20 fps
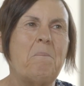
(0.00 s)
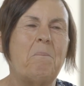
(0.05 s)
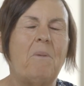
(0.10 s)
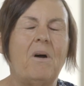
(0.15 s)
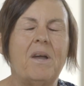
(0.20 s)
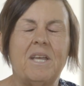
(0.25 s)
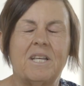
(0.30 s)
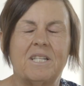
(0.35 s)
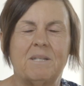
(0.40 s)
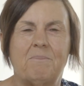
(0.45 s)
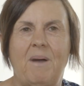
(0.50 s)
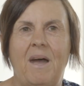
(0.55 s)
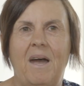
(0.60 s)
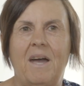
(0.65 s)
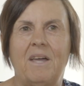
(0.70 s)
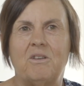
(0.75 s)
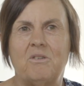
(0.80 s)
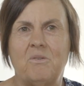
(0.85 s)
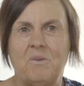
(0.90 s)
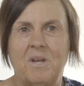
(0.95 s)
my
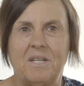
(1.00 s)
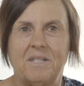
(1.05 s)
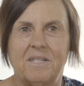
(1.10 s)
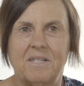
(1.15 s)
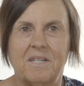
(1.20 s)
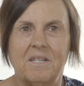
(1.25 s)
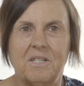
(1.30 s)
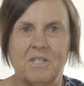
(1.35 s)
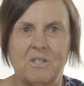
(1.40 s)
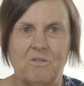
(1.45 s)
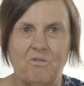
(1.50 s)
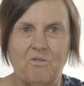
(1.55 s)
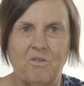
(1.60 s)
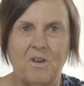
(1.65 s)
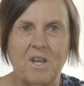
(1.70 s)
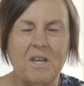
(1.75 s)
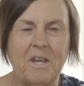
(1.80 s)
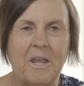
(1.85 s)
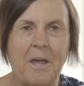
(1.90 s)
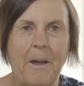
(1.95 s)
ex-partner who has
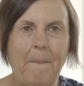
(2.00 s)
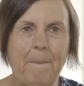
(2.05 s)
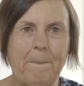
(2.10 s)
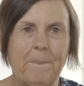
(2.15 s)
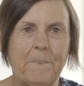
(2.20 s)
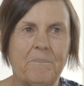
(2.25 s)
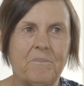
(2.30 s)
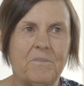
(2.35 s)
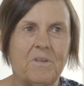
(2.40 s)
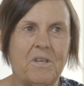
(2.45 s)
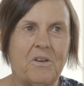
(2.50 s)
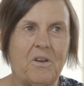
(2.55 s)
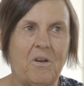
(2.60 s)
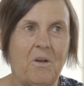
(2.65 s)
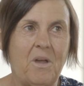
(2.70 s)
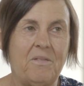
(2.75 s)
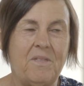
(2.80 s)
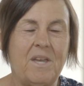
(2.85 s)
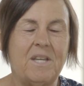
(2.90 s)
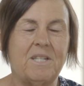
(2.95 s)
schizophrenia,
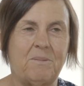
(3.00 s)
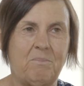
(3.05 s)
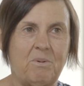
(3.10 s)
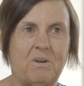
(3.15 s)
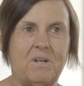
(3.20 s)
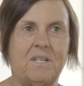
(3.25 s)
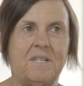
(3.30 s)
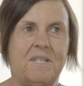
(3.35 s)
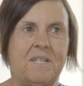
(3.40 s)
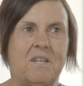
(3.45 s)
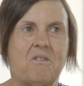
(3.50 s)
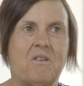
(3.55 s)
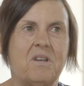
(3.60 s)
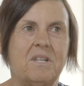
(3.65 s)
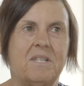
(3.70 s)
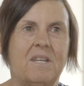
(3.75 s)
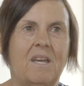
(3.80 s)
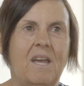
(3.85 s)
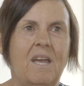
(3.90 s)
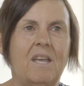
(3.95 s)
and that's pretty serious.